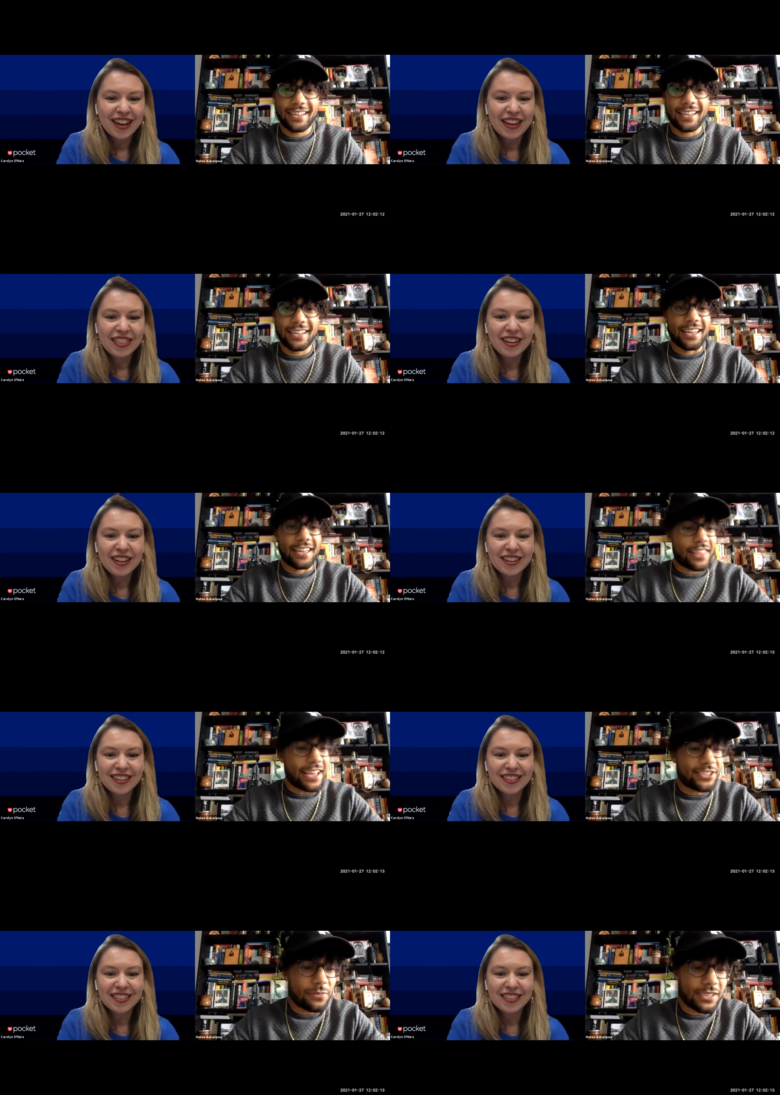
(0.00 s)
Speaker 1: I think,
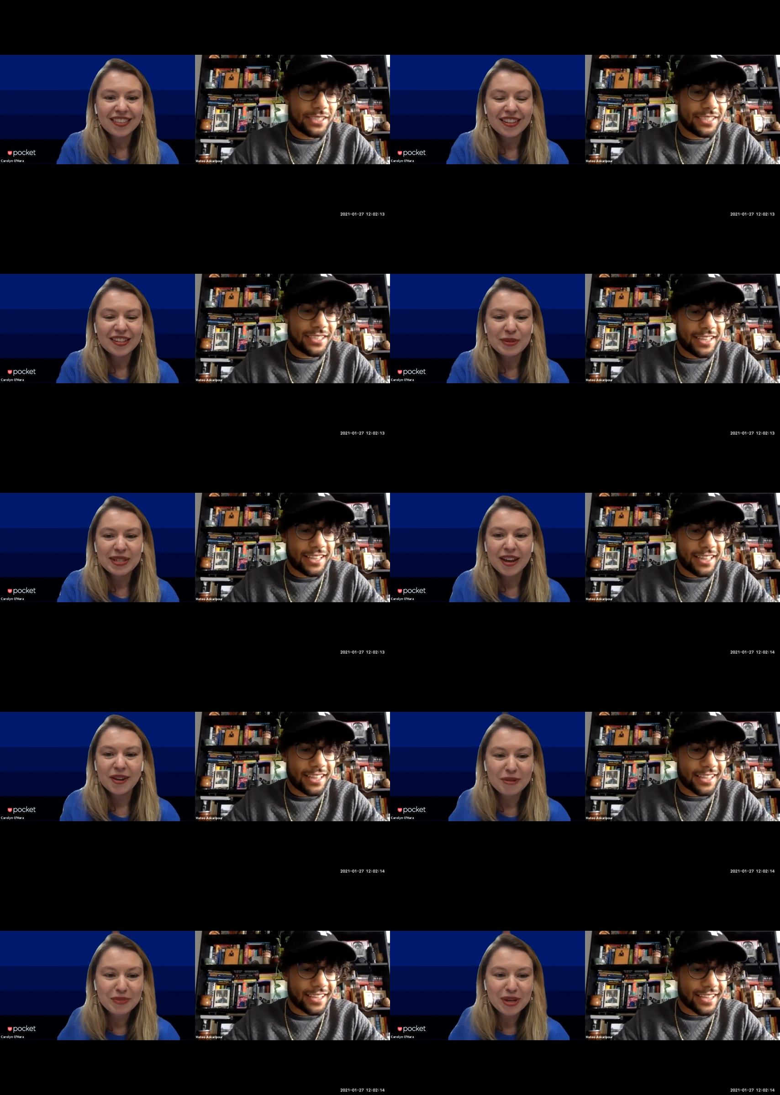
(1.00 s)
is
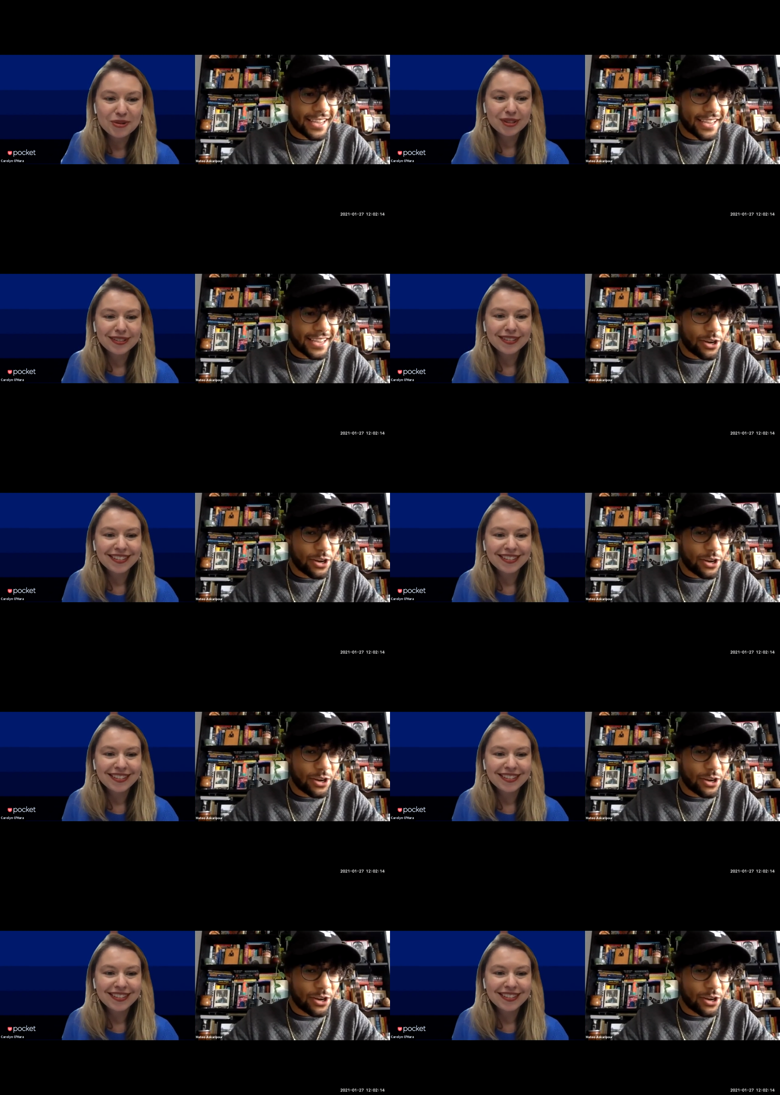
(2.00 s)
Mateo on mute?